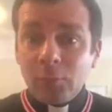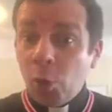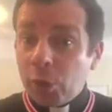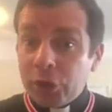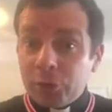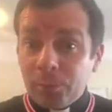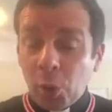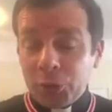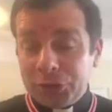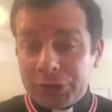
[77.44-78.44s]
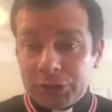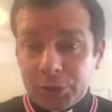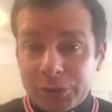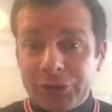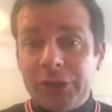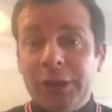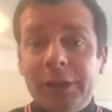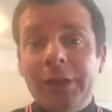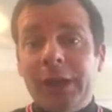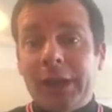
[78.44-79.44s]
or you can post it to us
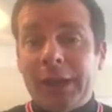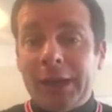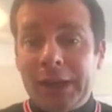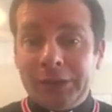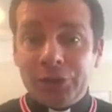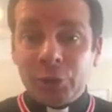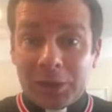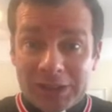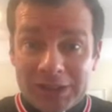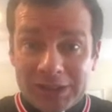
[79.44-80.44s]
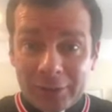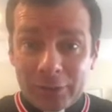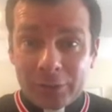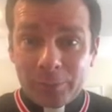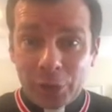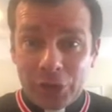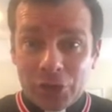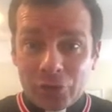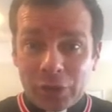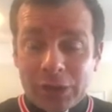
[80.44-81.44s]
at 27
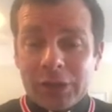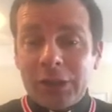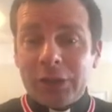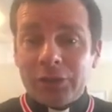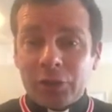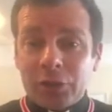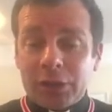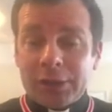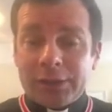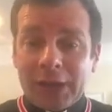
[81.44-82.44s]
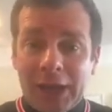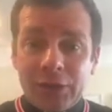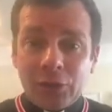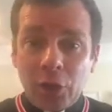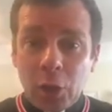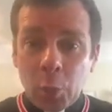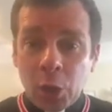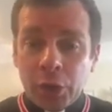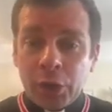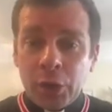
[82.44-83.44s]
Bridge Street, Sunderland,
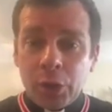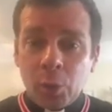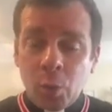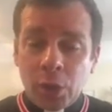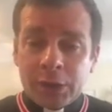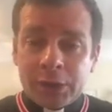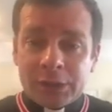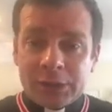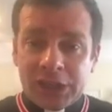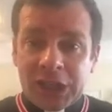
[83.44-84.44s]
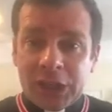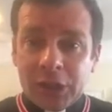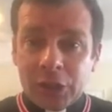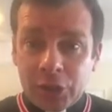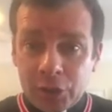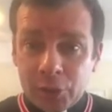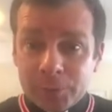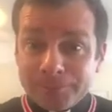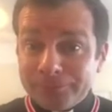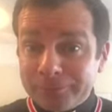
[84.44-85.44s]
SR1 1TQ.